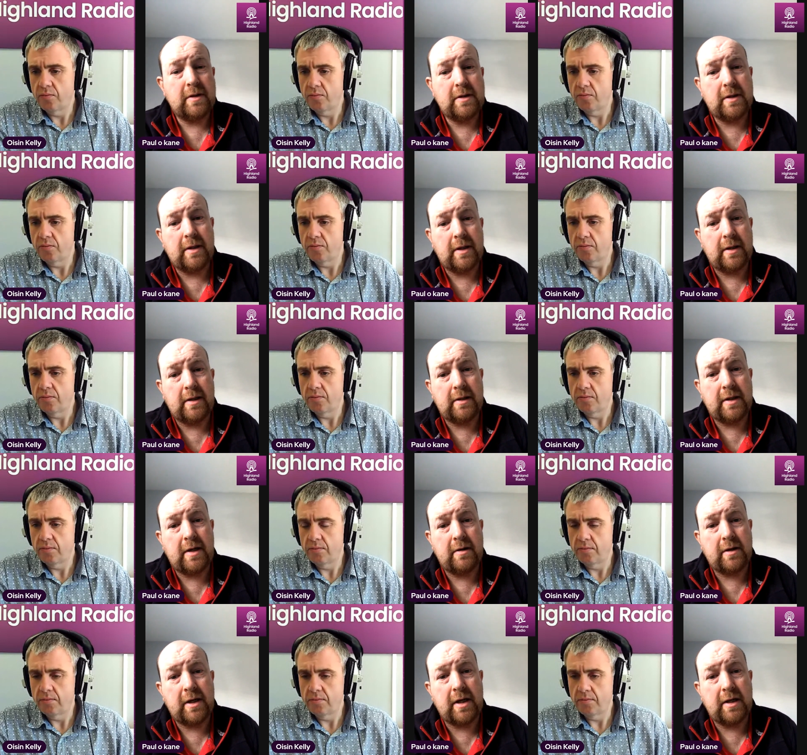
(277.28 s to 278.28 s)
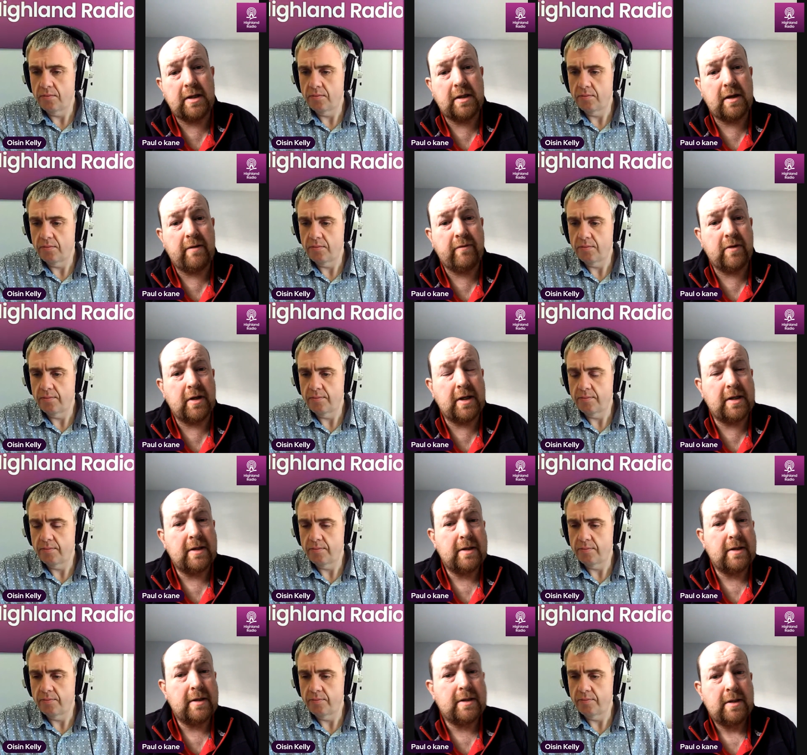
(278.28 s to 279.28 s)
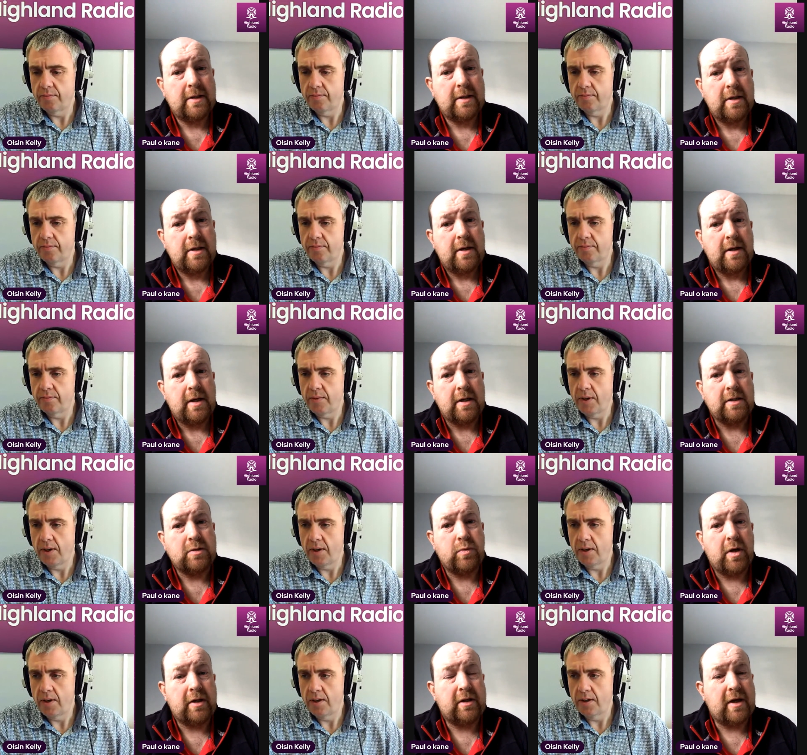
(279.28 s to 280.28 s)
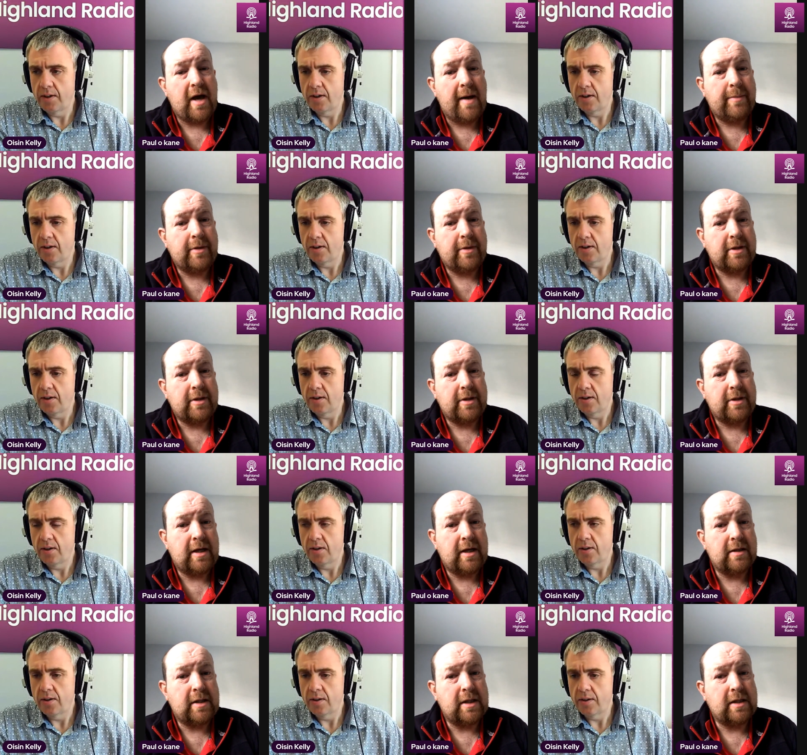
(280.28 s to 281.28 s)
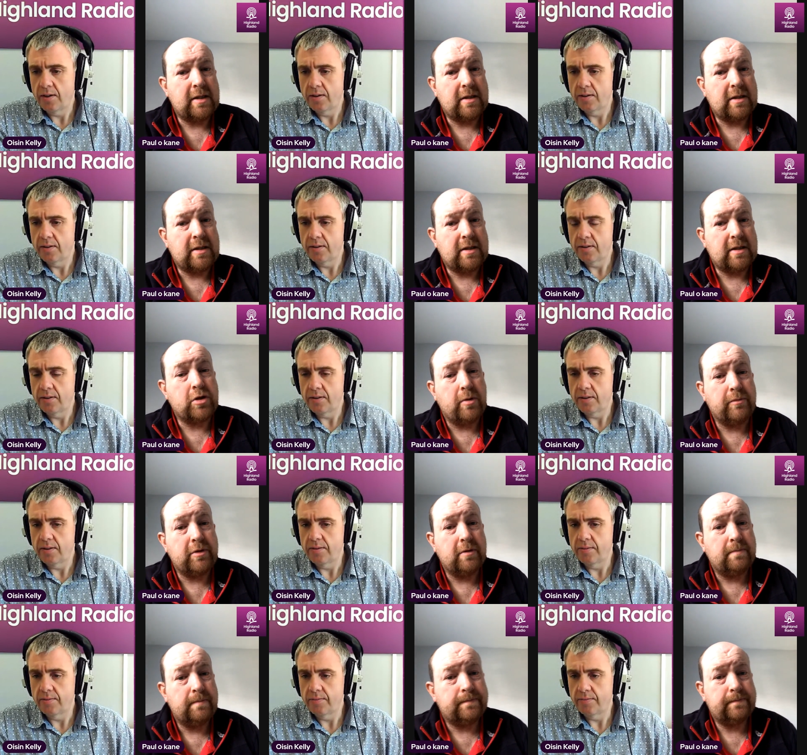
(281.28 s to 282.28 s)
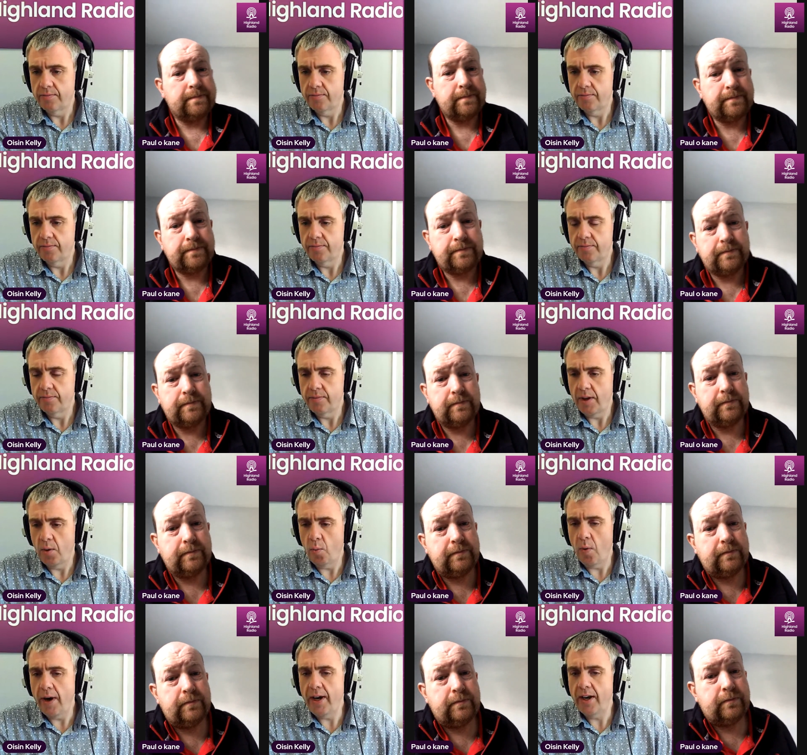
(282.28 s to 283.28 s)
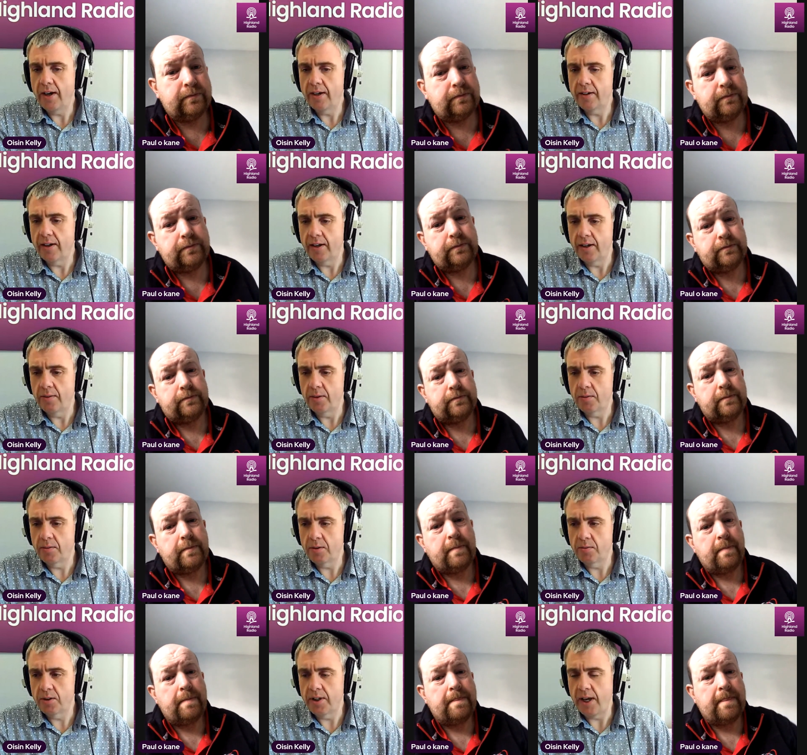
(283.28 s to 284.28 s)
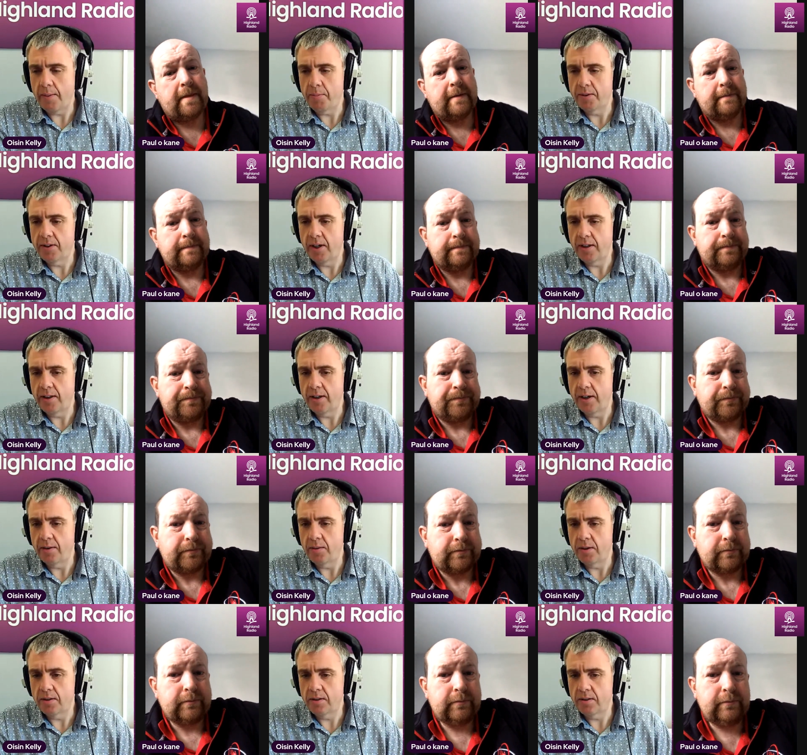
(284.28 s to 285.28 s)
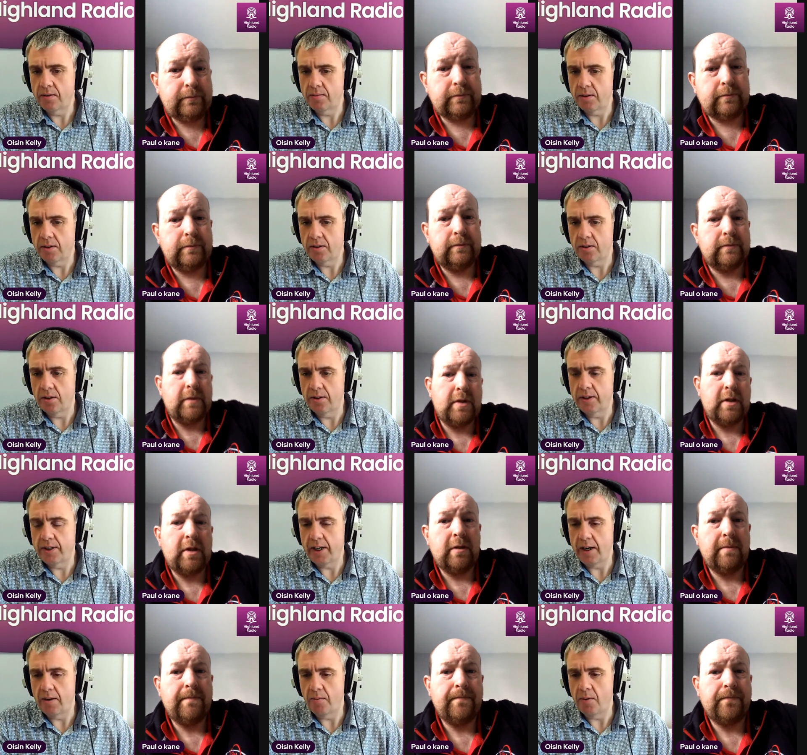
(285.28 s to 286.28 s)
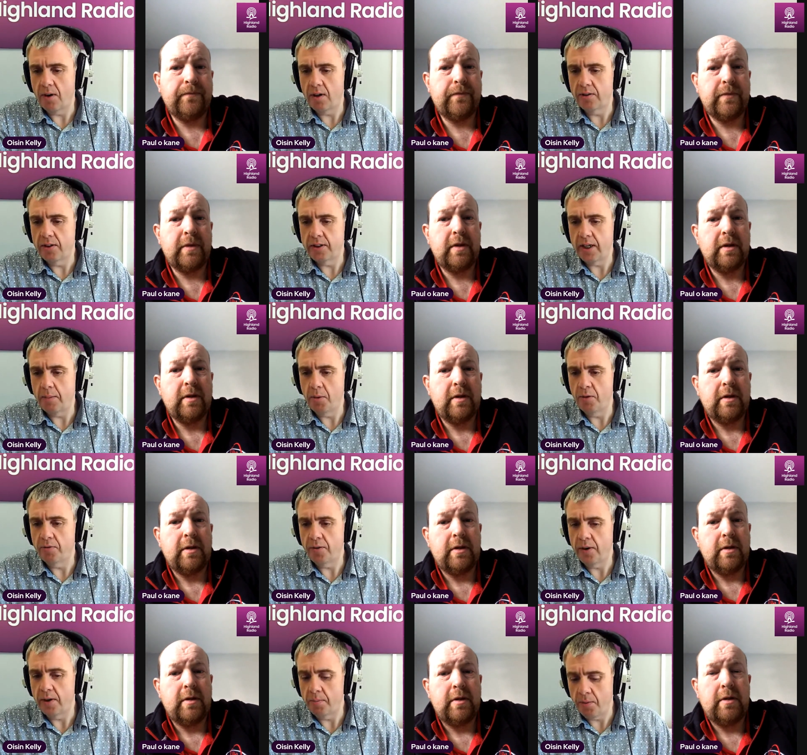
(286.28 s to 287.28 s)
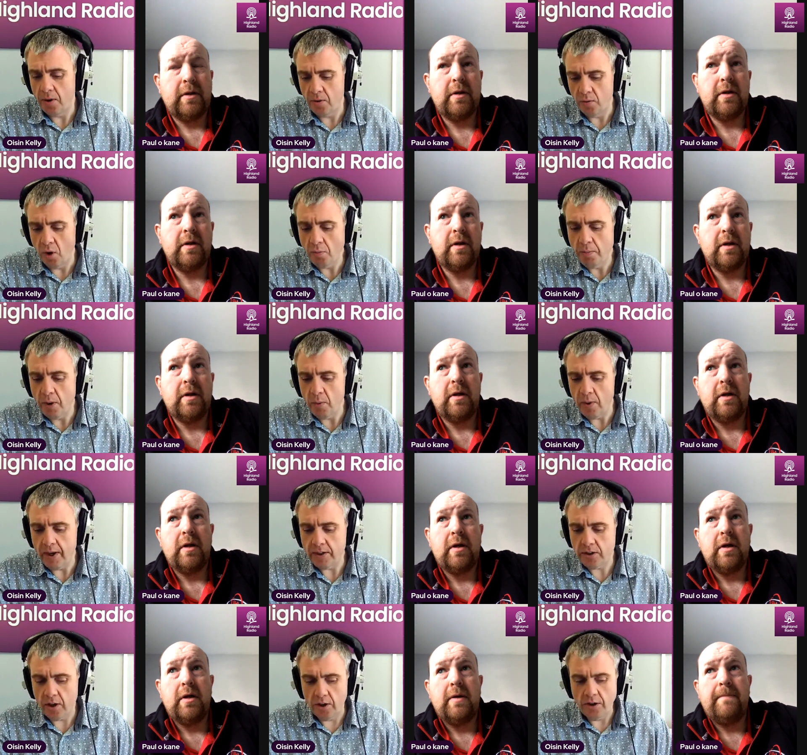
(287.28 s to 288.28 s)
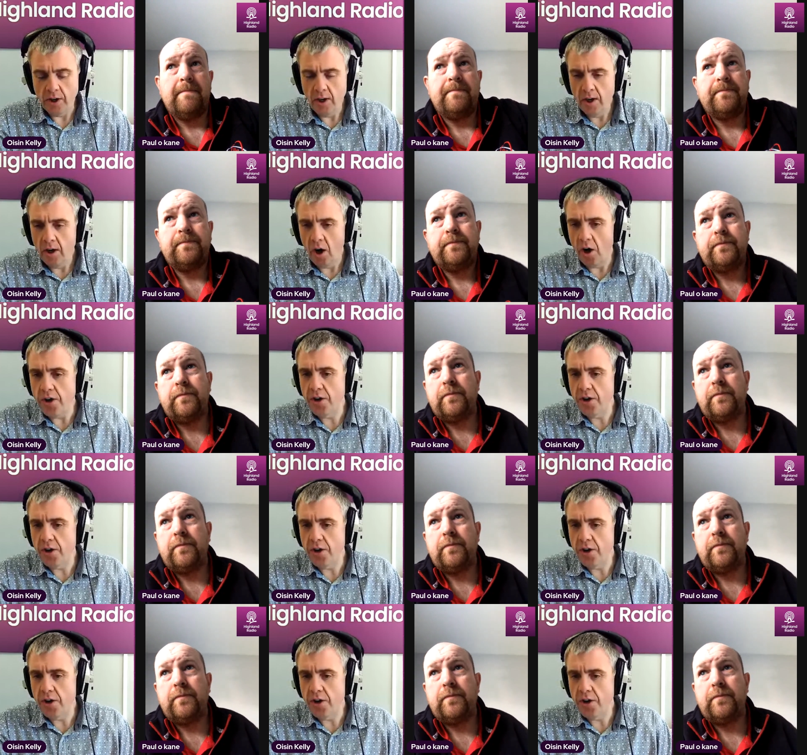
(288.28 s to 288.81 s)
Speaker 1: uh, Letterkenny definitely has whet the appetite again to, to grow something.
Speaker 2: Yeah, why Letterkenny? What what was the appetite there? What's what's on the ta- on the table for you, Paul? Rugby wise, how how are